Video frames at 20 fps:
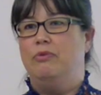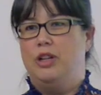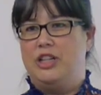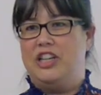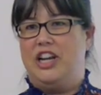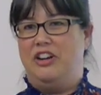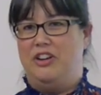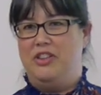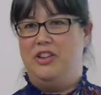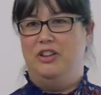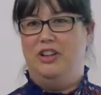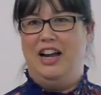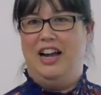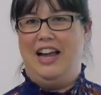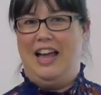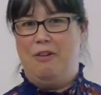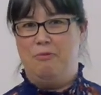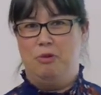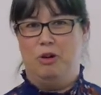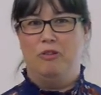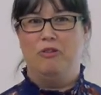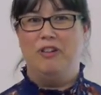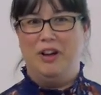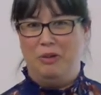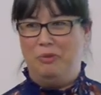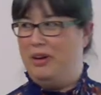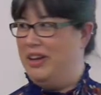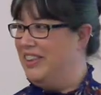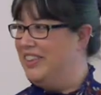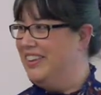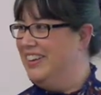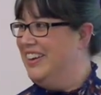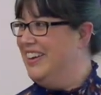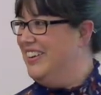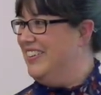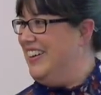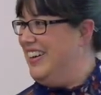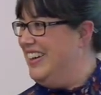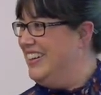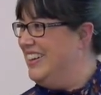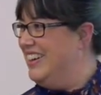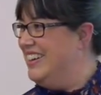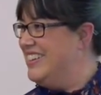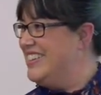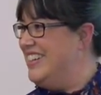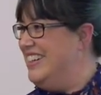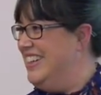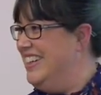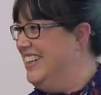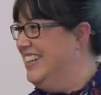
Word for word: which area of the law I have more fun with, right? Mm-hmm.